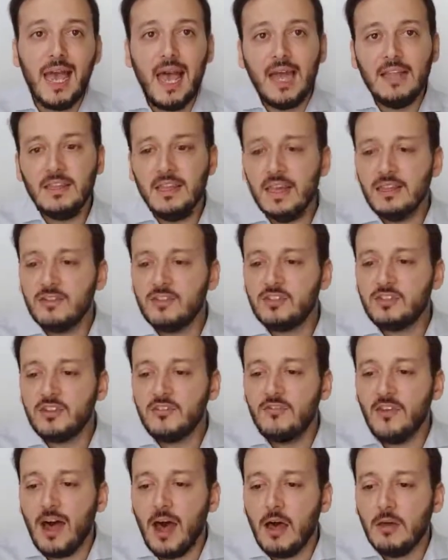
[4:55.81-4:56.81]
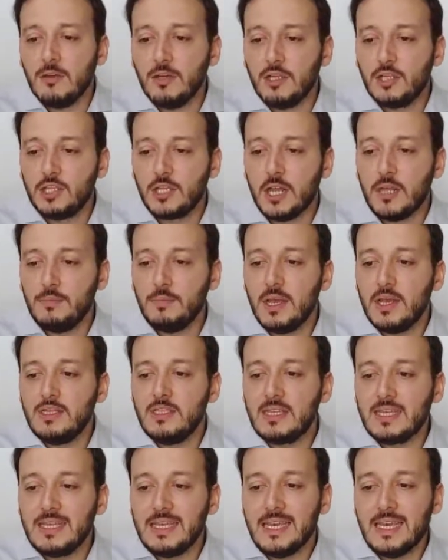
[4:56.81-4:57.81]
And the industry value chain
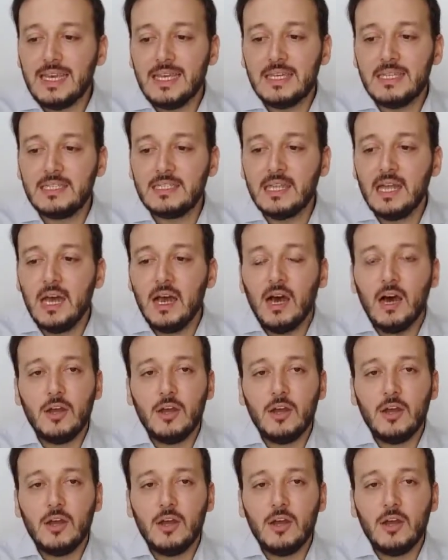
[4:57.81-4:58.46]
basically is,